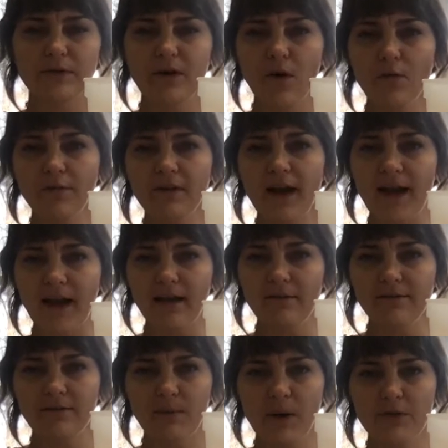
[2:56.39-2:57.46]
over
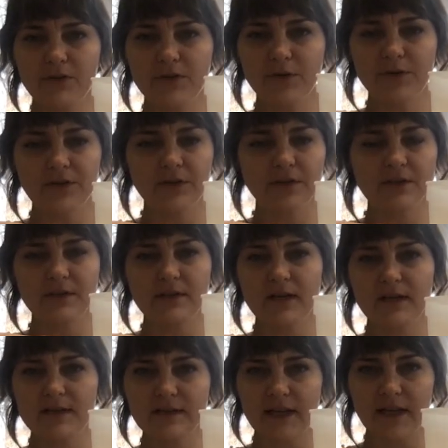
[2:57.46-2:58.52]
half, about 2/3 of the
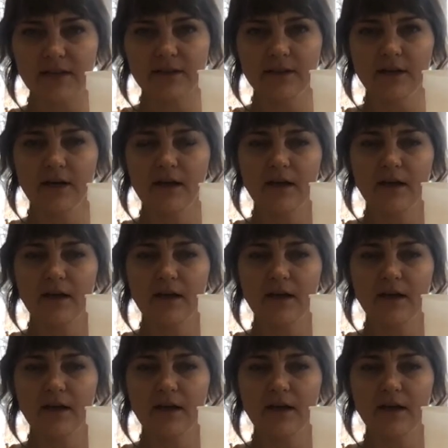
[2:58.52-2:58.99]
container.